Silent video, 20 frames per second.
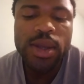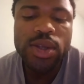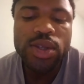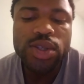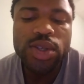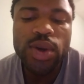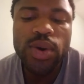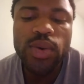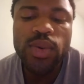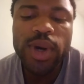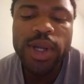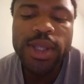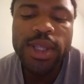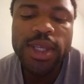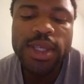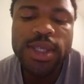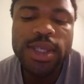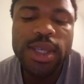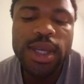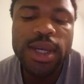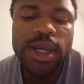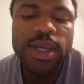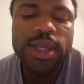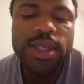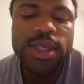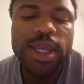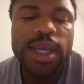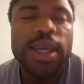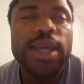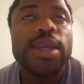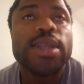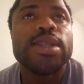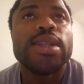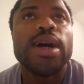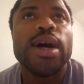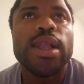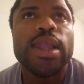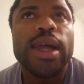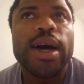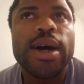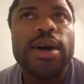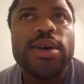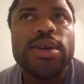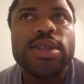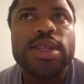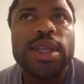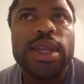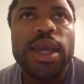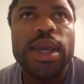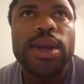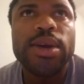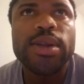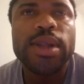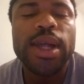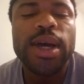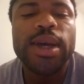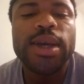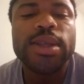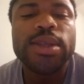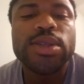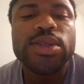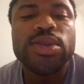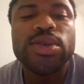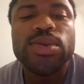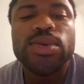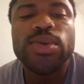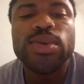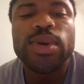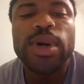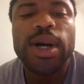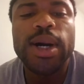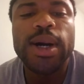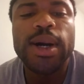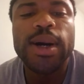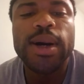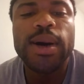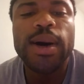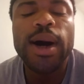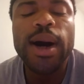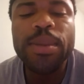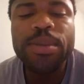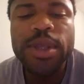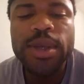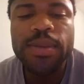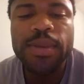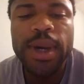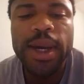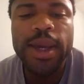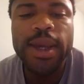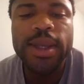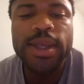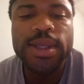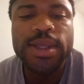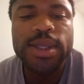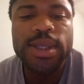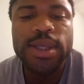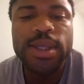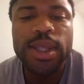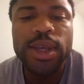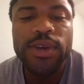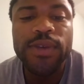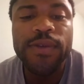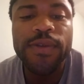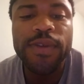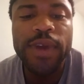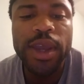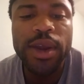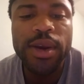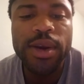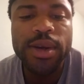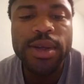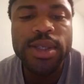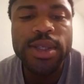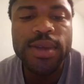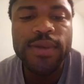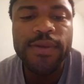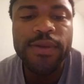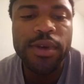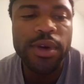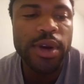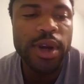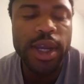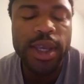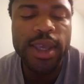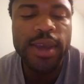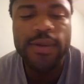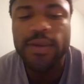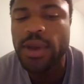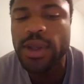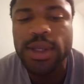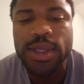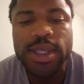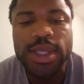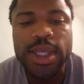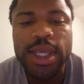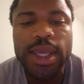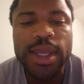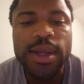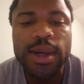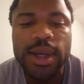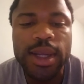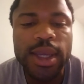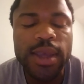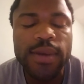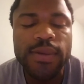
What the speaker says: So what this does, it allows an airline to optimize their fares for a given seat on a